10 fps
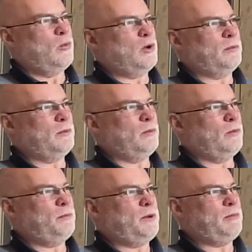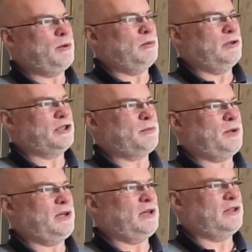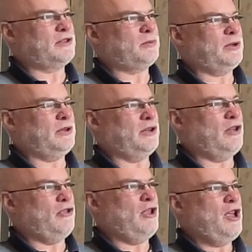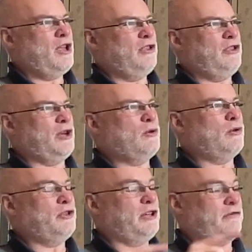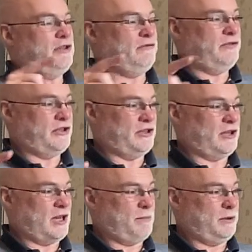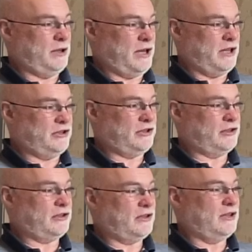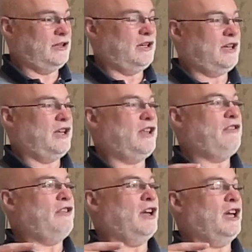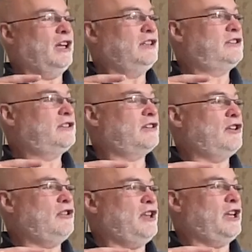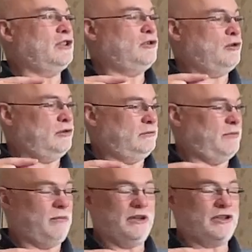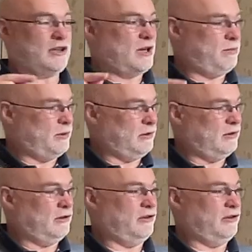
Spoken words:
what people will experience when they go and they revisit a place that they had gone maybe as a couple